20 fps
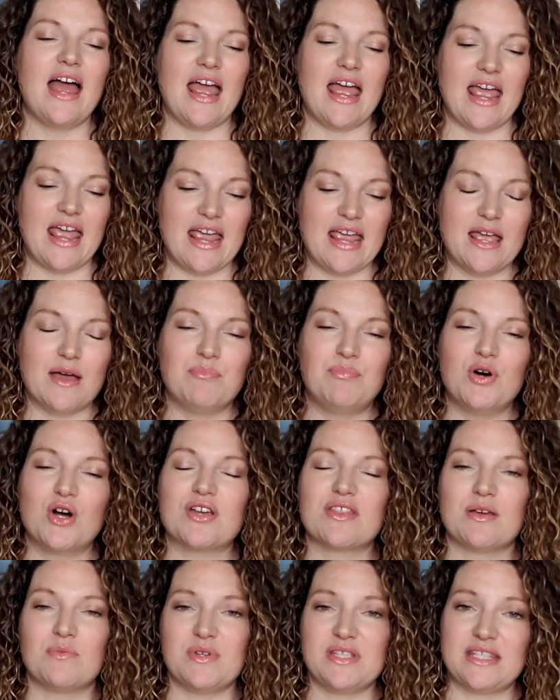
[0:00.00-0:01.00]
a
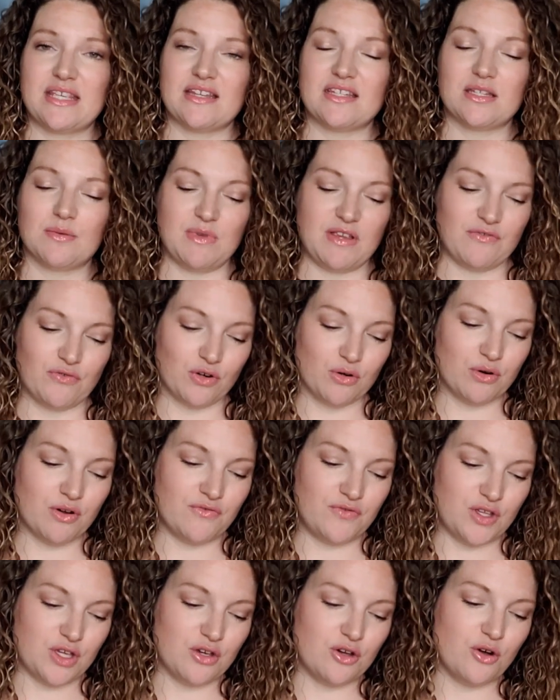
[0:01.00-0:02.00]
book that was sent to me for
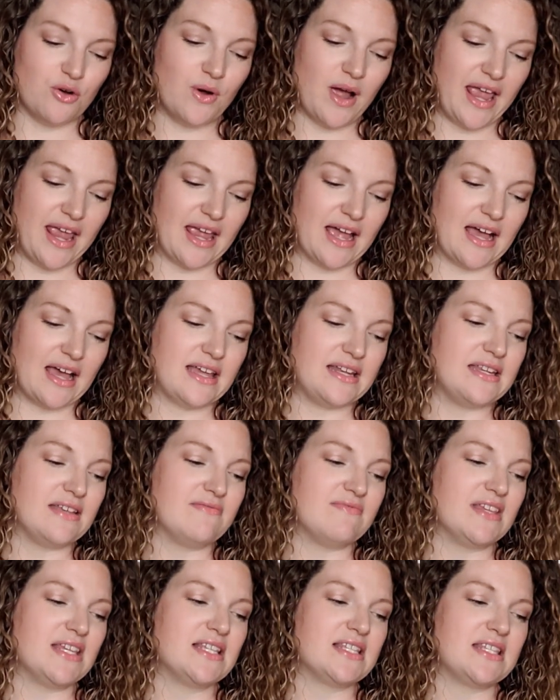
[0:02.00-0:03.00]
review, and
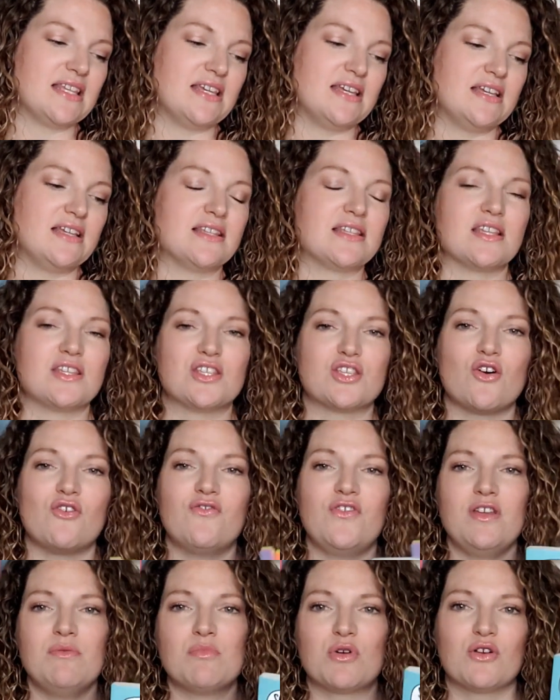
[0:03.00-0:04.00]
this is
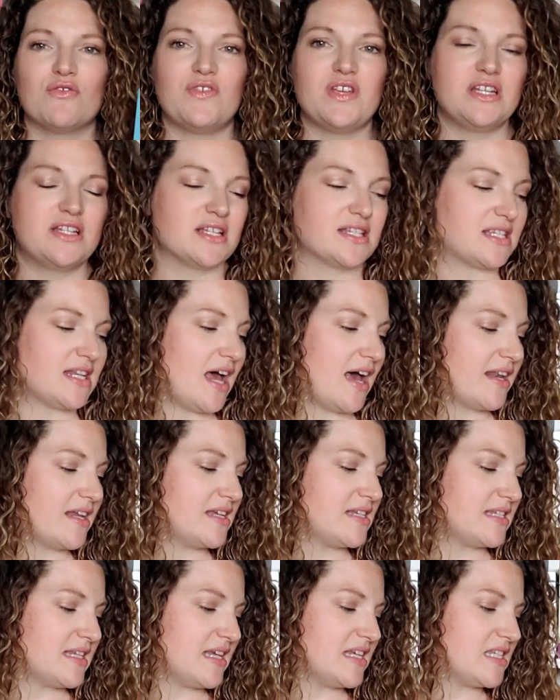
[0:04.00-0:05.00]
Sophie Murphy Does Not
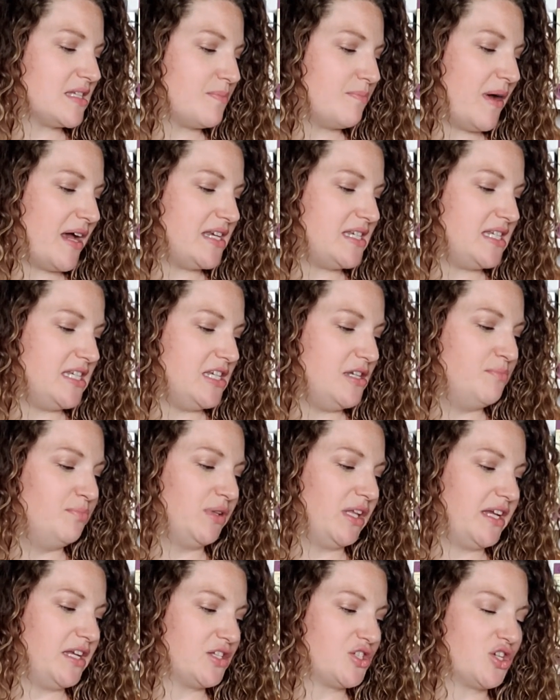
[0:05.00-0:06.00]
Exist by T.
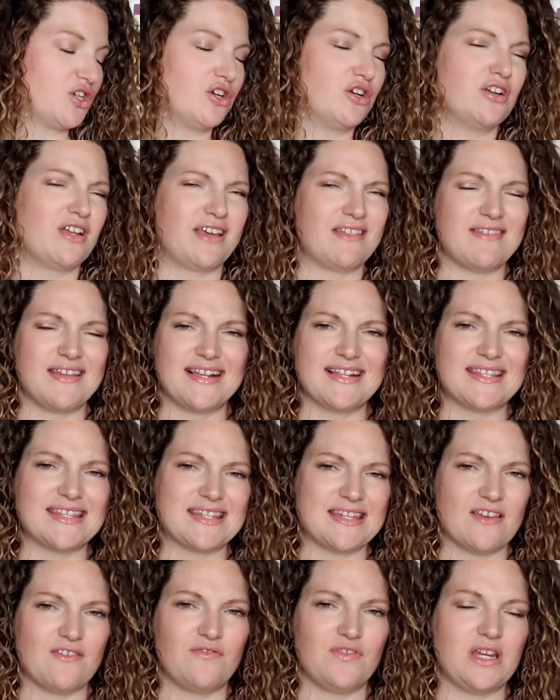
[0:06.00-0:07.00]
Blanchard. I think it's
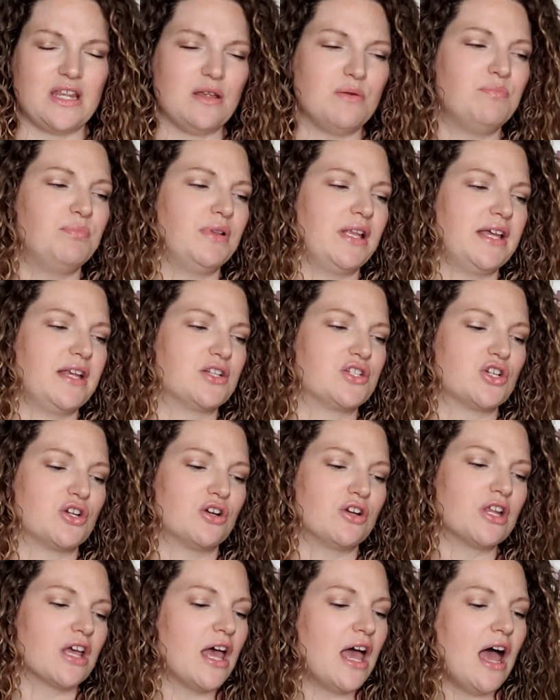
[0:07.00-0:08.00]
Tiffany
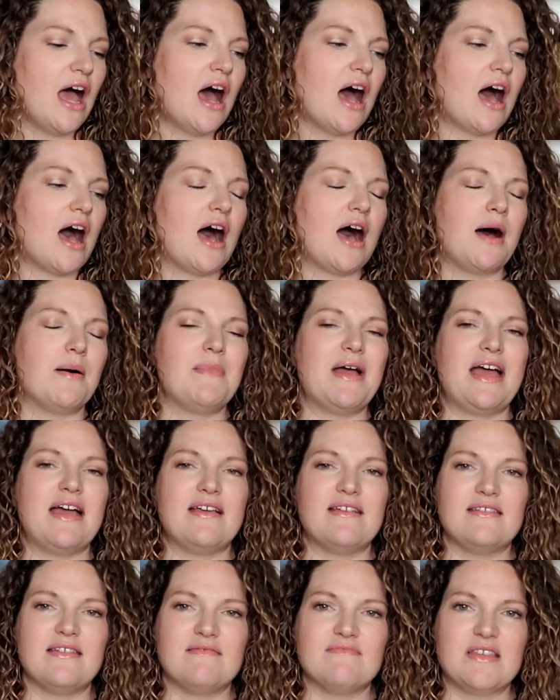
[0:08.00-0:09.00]
Blanchard. Um,
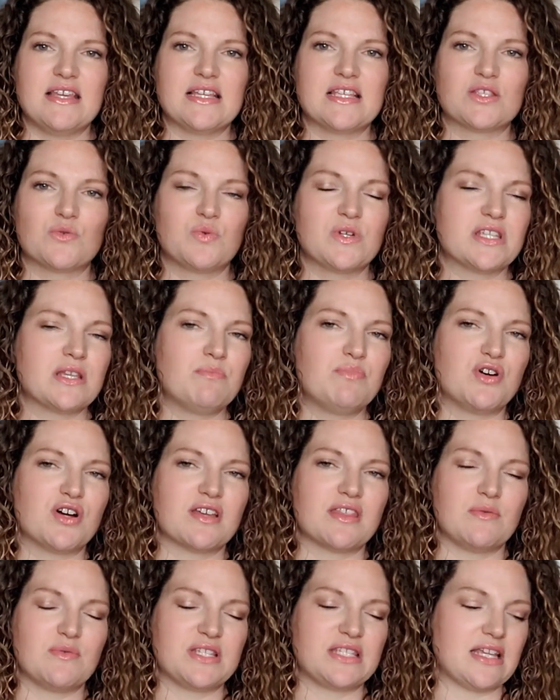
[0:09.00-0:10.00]
and this was a
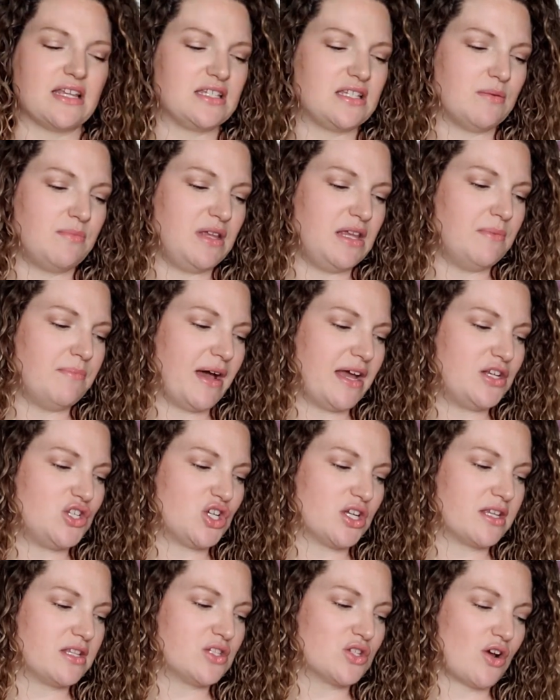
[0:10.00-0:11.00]
book that was sent to me by
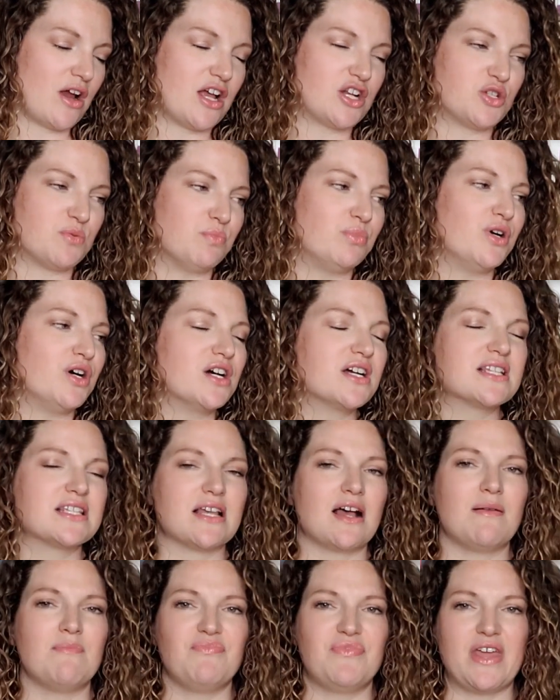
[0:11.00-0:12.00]
Chicken Scratch Books.
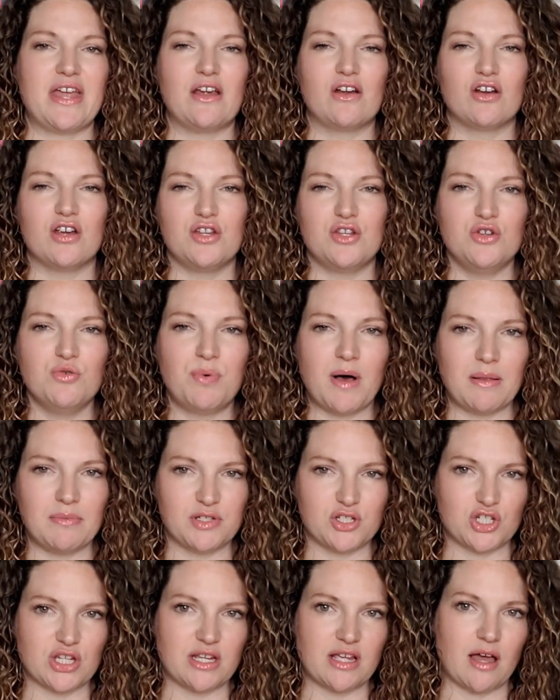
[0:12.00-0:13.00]
Um, they are a new
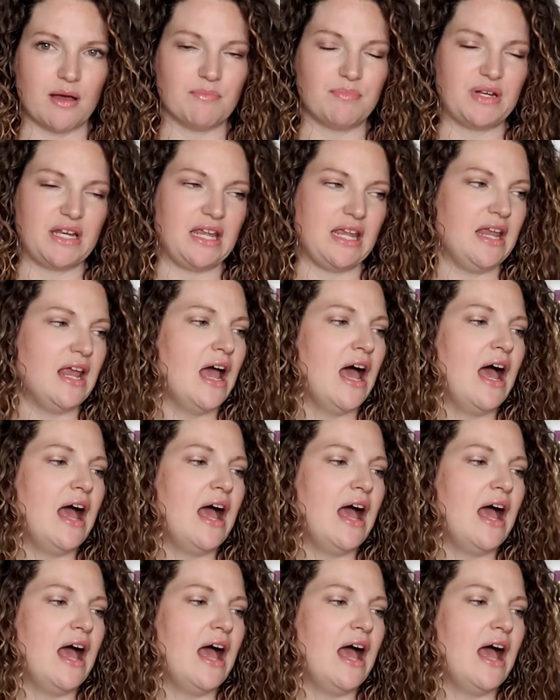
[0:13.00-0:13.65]
publishing company